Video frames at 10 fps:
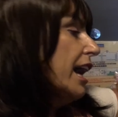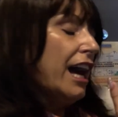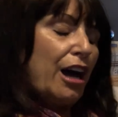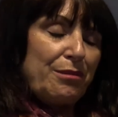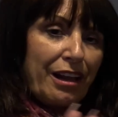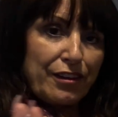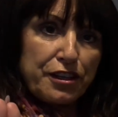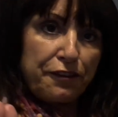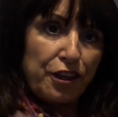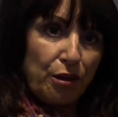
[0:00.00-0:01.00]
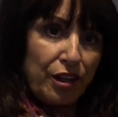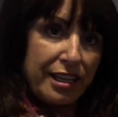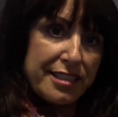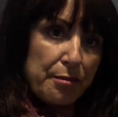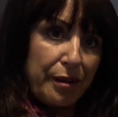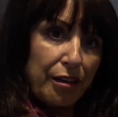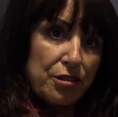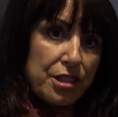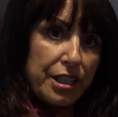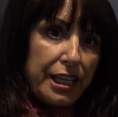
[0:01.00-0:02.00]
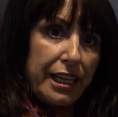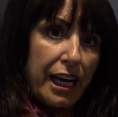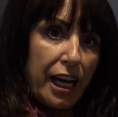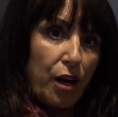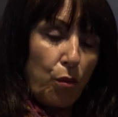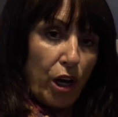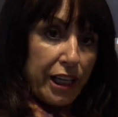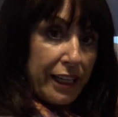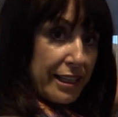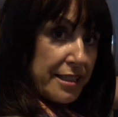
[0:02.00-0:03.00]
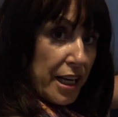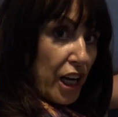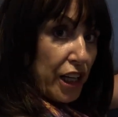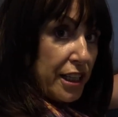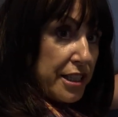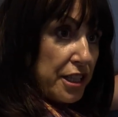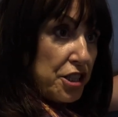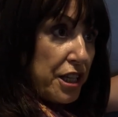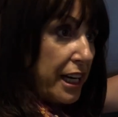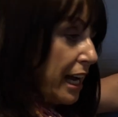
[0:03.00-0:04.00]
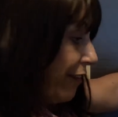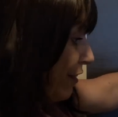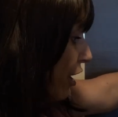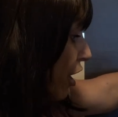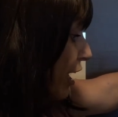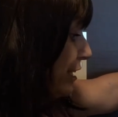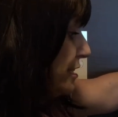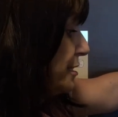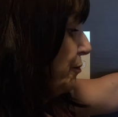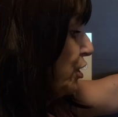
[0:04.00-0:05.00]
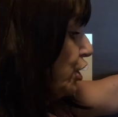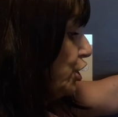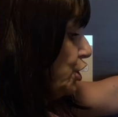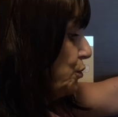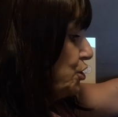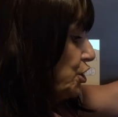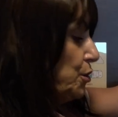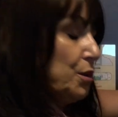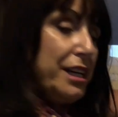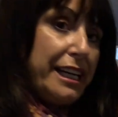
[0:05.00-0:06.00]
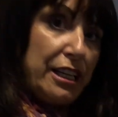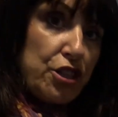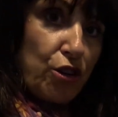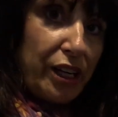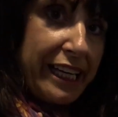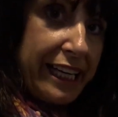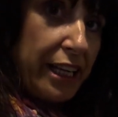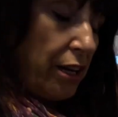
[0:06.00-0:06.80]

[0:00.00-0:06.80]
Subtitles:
Now there's a few things about the working this air conditioning and the lights. You do need your key